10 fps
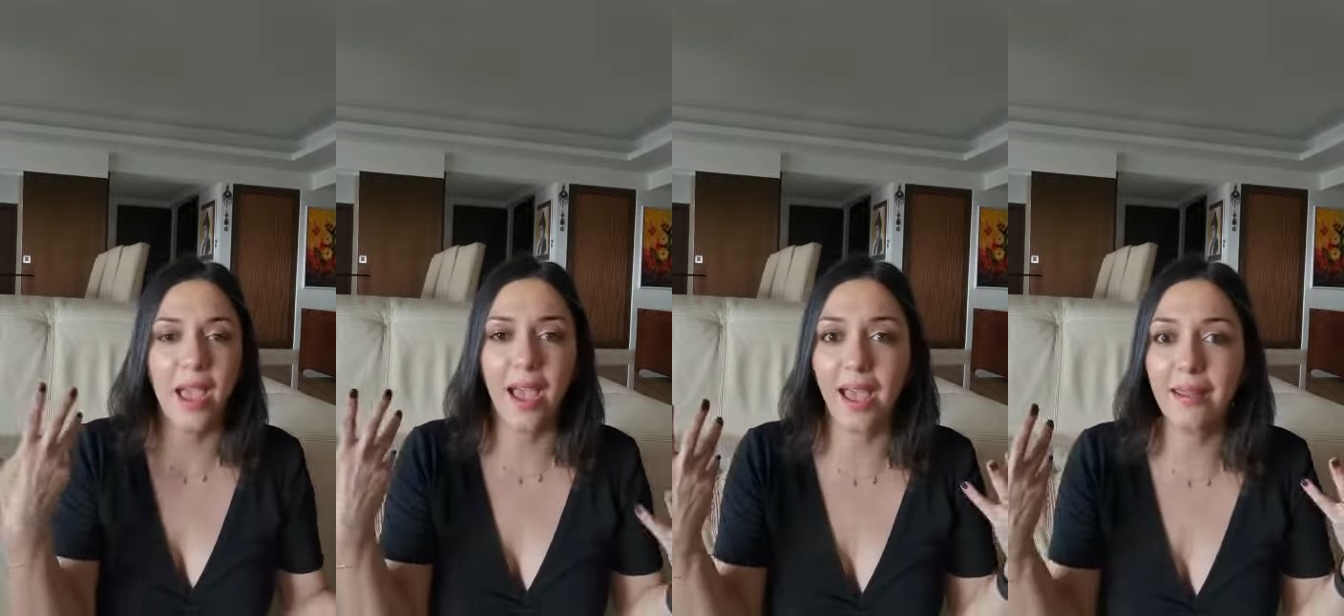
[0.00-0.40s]

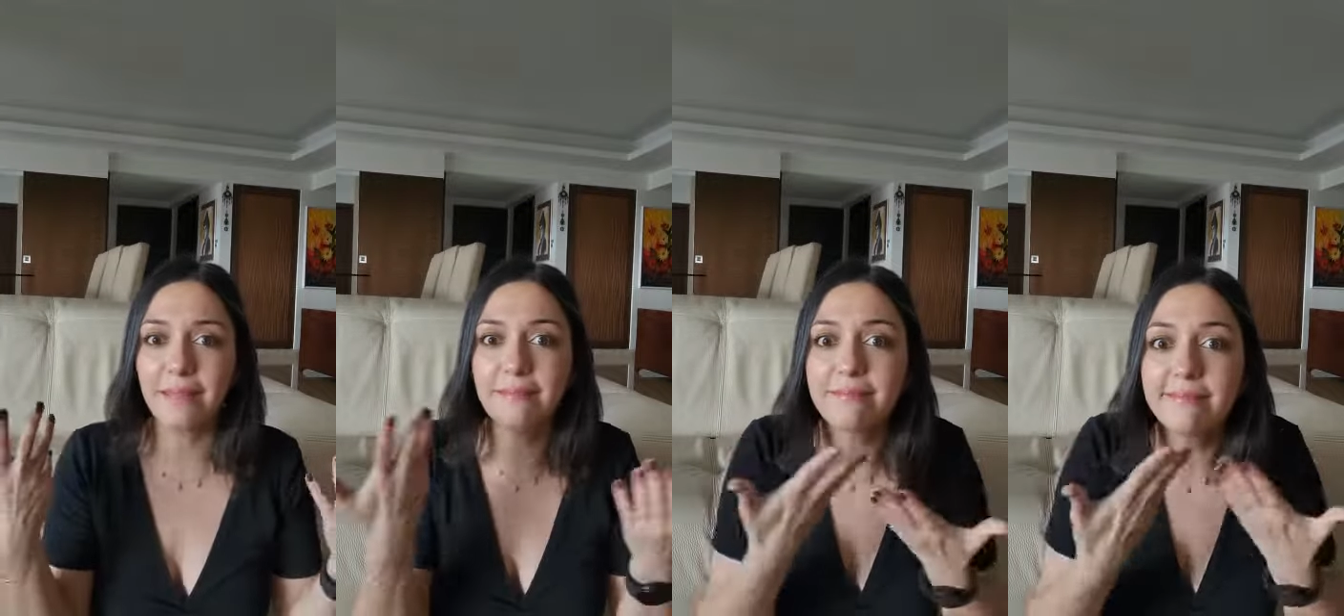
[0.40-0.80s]

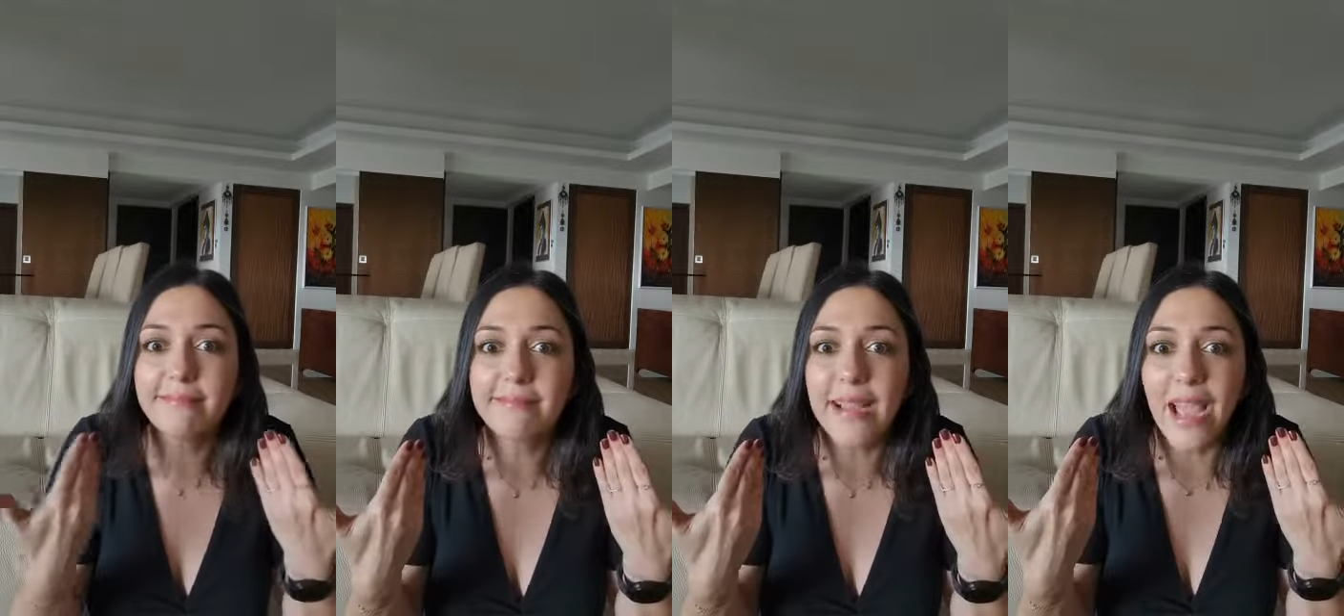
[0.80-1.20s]
and
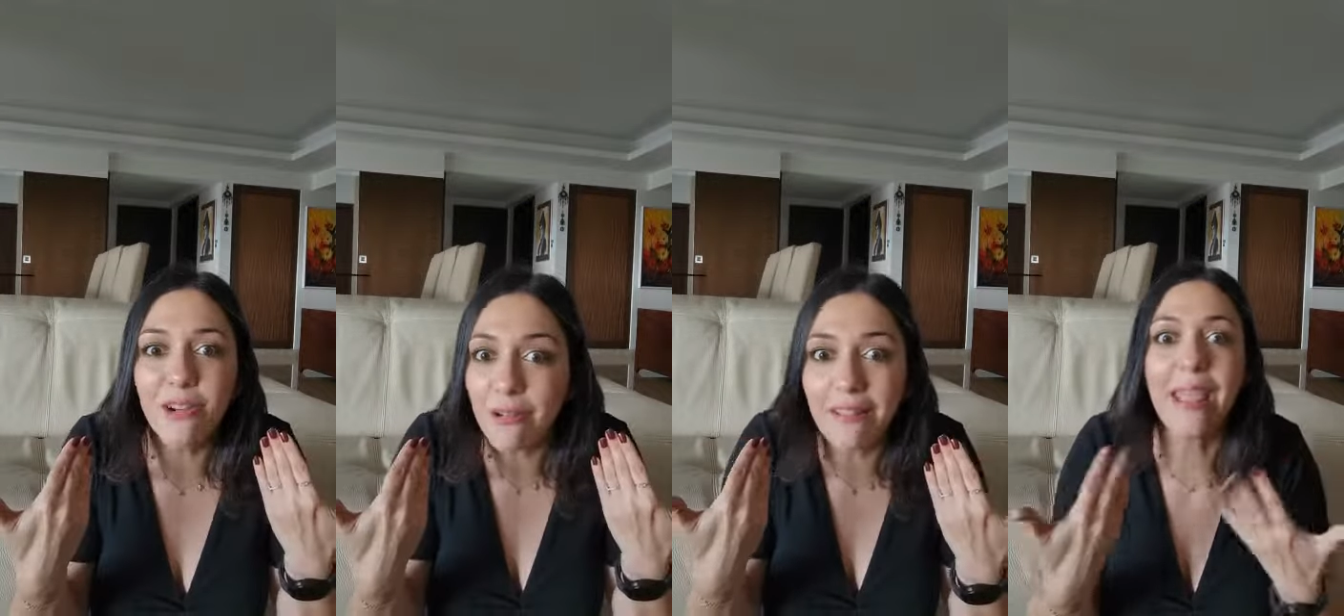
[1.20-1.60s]
I
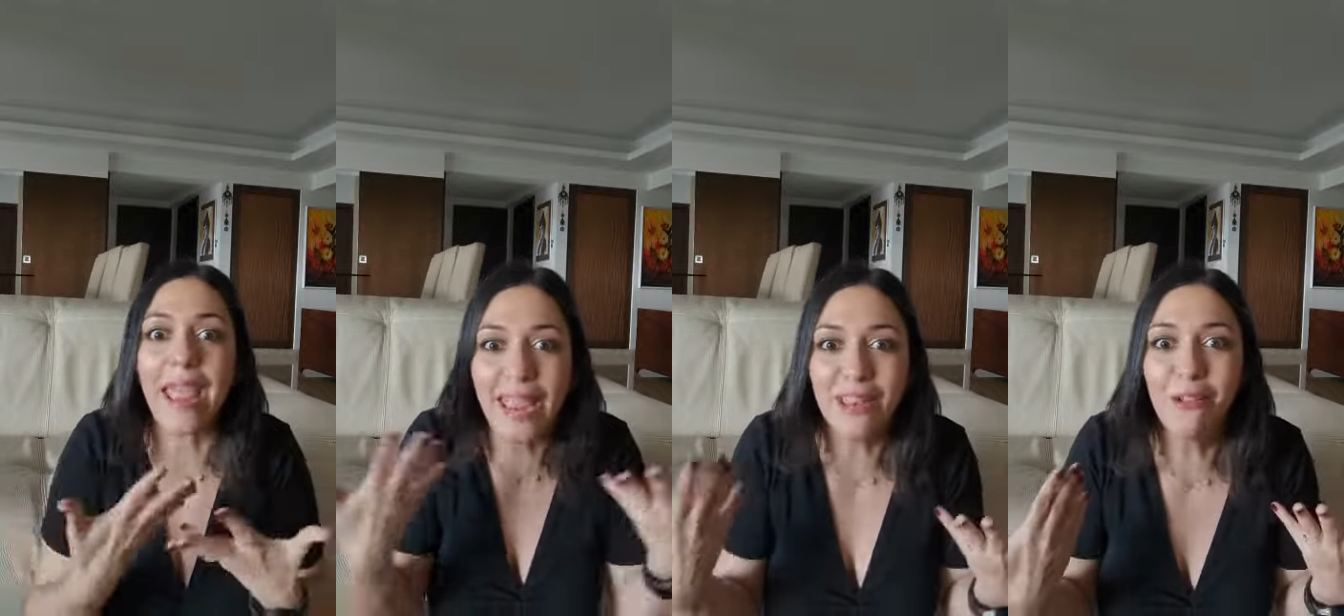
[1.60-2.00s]
don't have
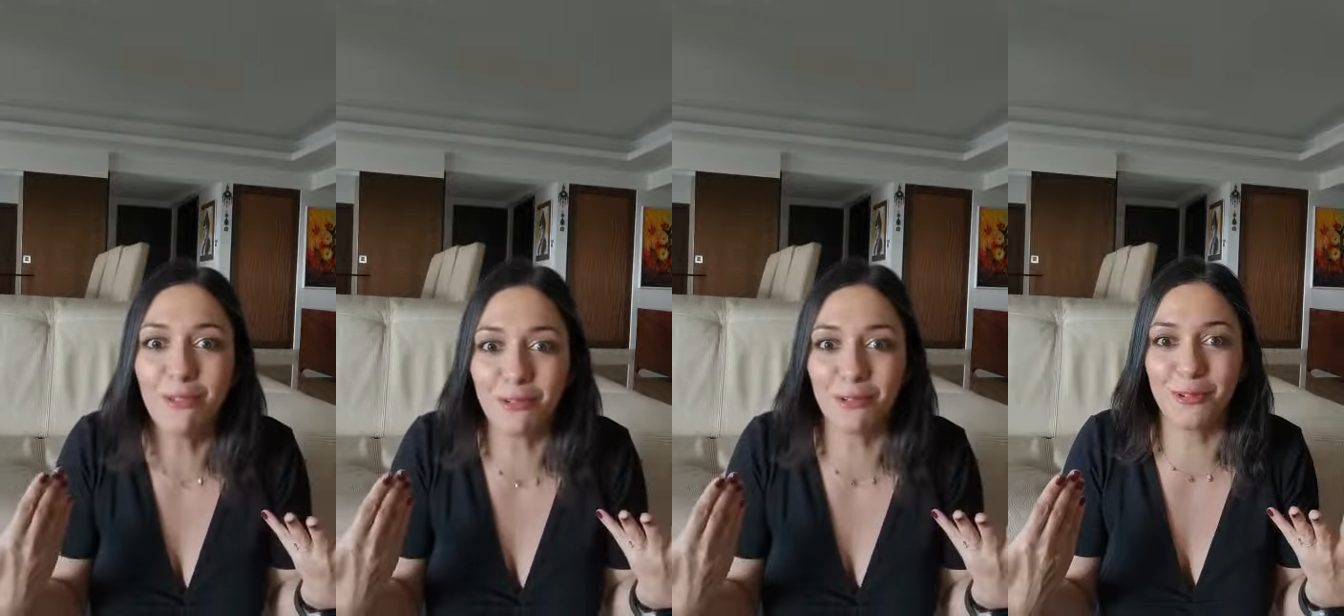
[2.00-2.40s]
any
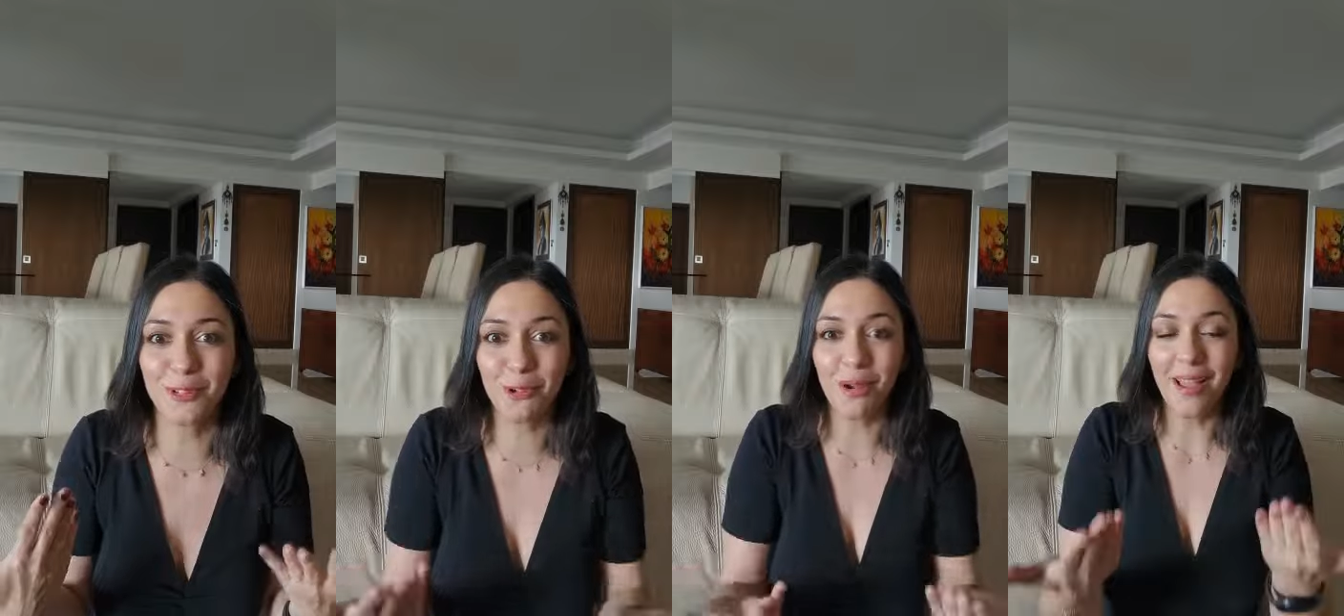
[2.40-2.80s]
of those.
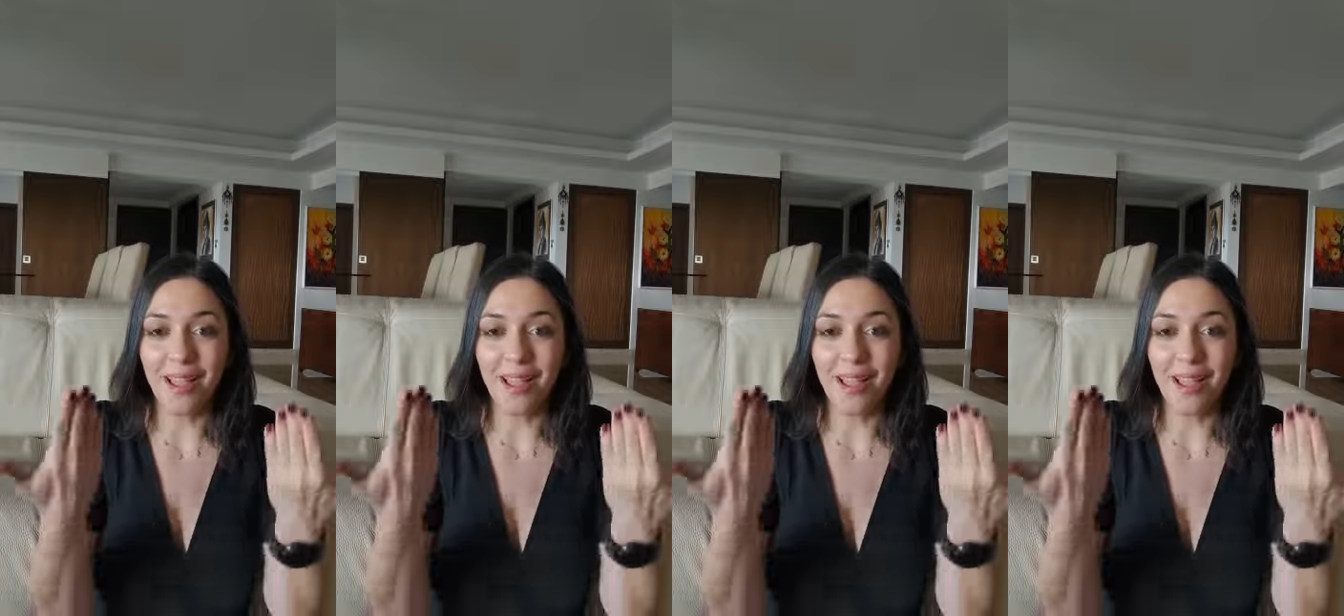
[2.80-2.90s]
So